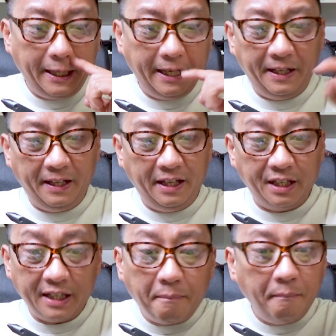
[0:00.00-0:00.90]
in the
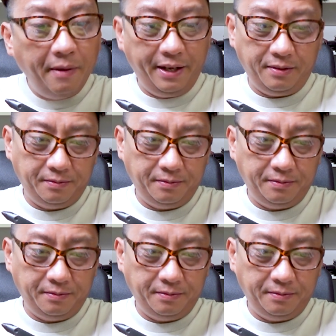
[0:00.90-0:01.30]
thumbnail.